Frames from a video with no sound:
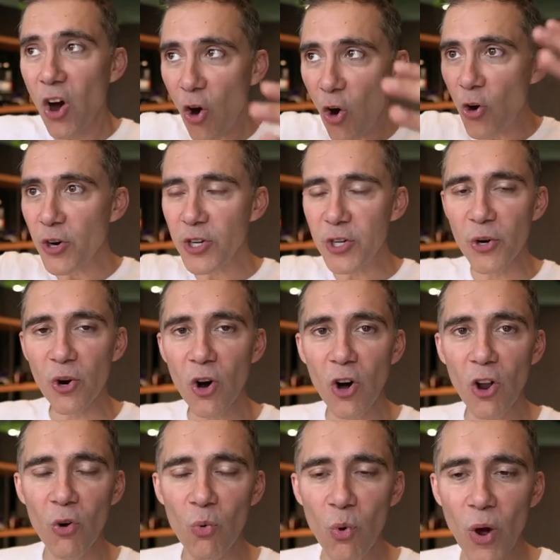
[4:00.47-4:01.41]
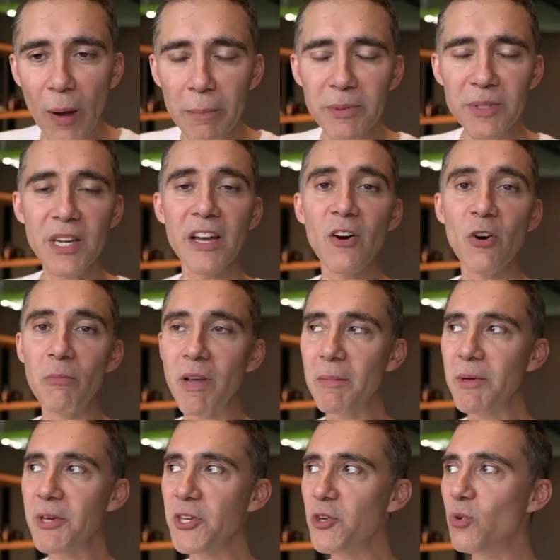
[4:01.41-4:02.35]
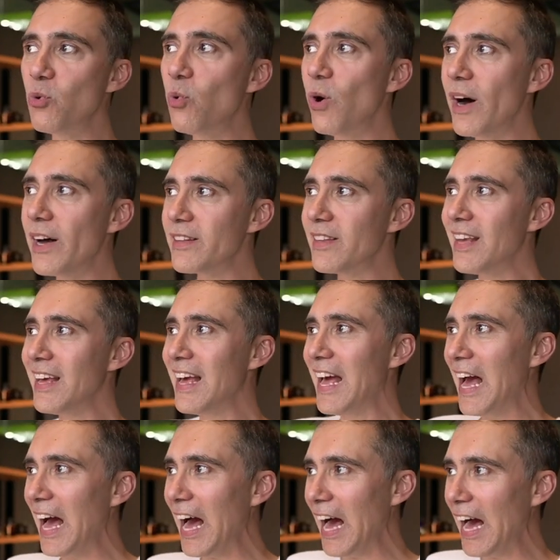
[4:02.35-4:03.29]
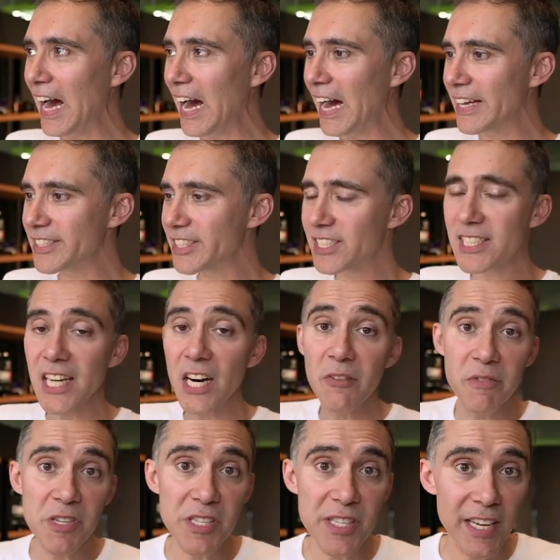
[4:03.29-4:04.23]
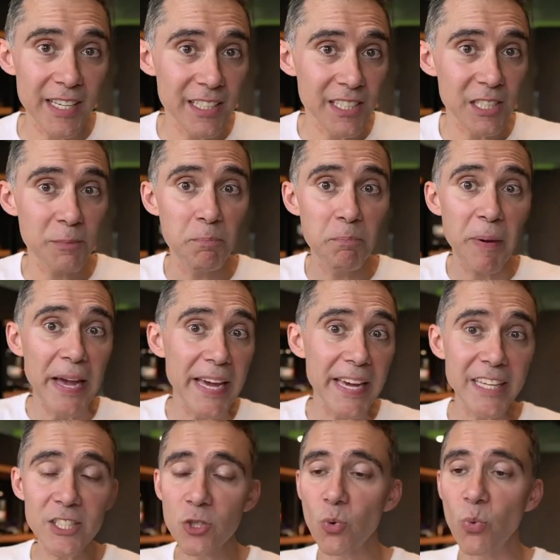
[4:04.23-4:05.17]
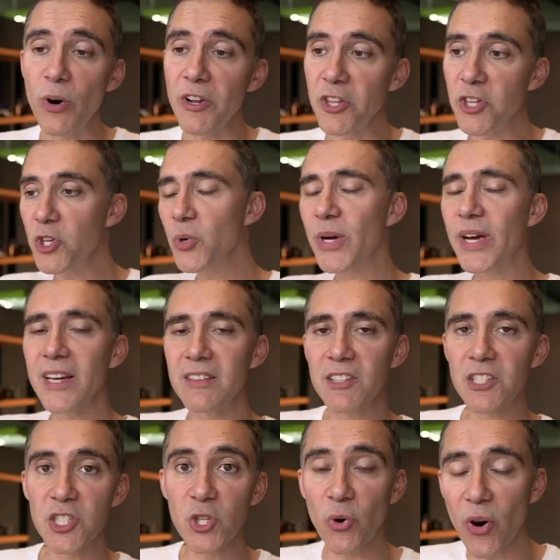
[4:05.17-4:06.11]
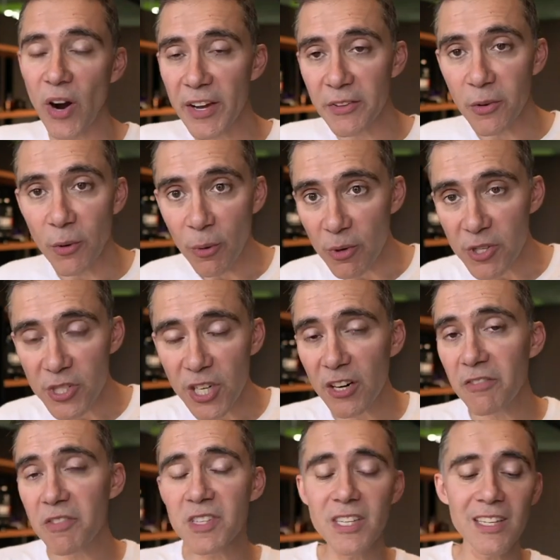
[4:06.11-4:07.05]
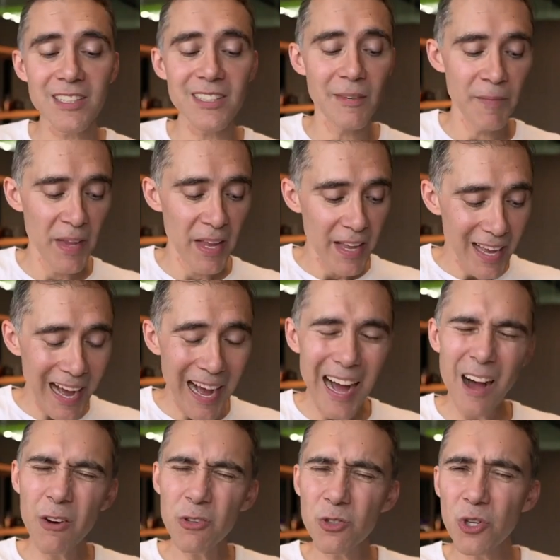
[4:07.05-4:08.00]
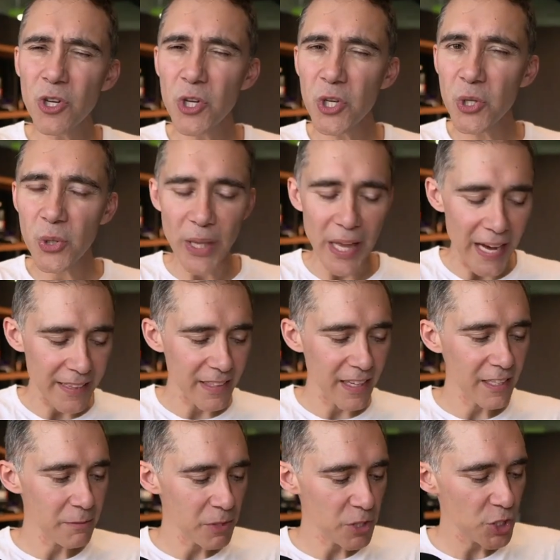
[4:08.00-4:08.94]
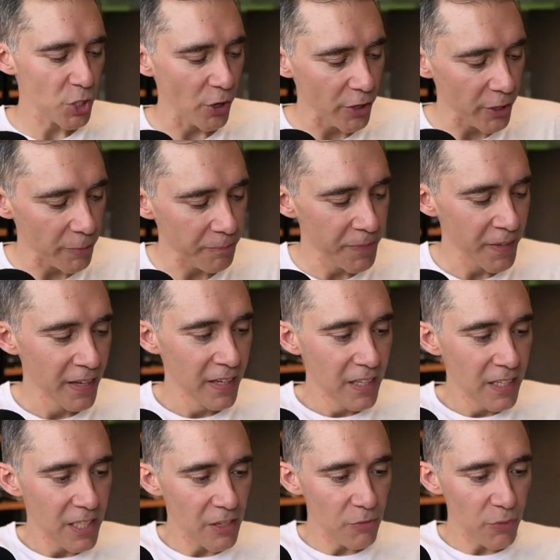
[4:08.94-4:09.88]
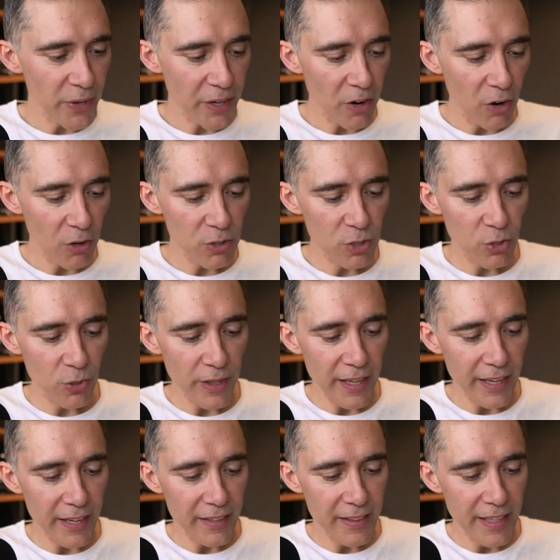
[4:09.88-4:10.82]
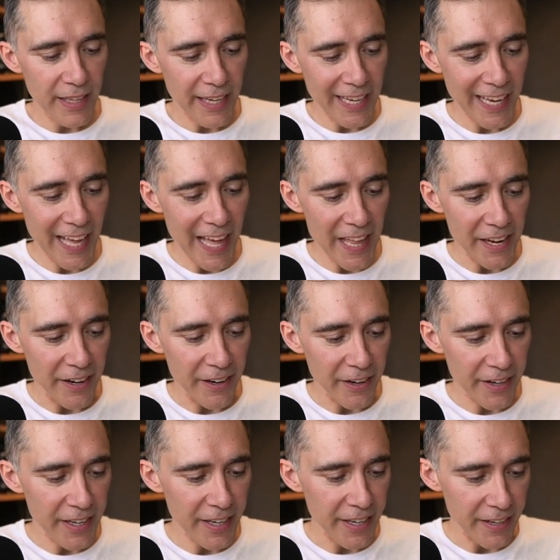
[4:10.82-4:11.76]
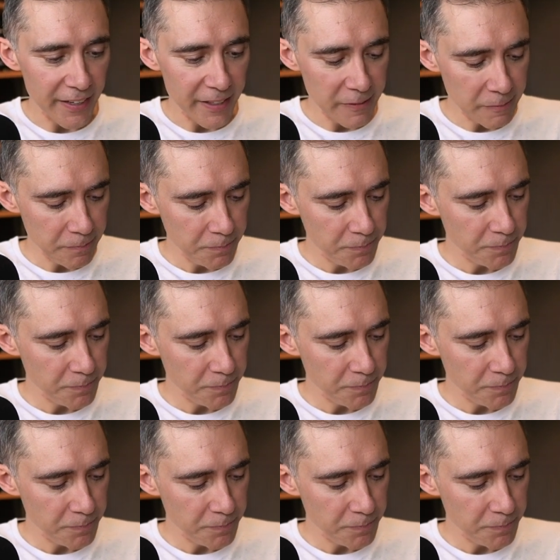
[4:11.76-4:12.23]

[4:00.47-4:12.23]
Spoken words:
on your whole website, or maybe you want a services page where you can describe your services. How do you do that? Let me show you. If we go to the header here,